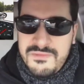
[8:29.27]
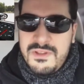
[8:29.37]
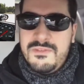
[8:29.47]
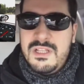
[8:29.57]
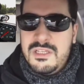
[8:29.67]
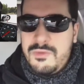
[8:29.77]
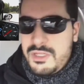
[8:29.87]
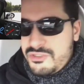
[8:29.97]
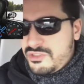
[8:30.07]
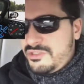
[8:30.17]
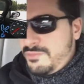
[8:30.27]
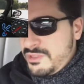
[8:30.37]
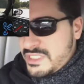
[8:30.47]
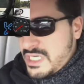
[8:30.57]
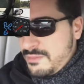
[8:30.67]
If you have any questions,
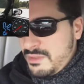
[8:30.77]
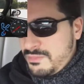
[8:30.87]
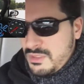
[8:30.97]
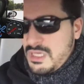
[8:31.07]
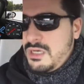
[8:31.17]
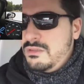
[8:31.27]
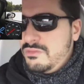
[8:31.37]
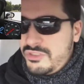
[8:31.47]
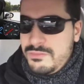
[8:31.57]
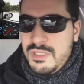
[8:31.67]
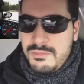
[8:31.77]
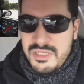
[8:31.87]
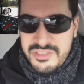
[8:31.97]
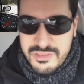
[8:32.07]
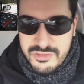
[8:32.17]
please comment below, shoot me a
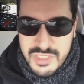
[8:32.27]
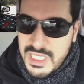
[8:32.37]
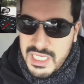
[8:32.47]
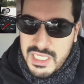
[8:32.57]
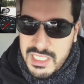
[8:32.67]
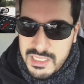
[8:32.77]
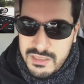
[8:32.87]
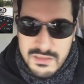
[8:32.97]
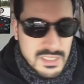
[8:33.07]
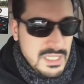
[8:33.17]
message, and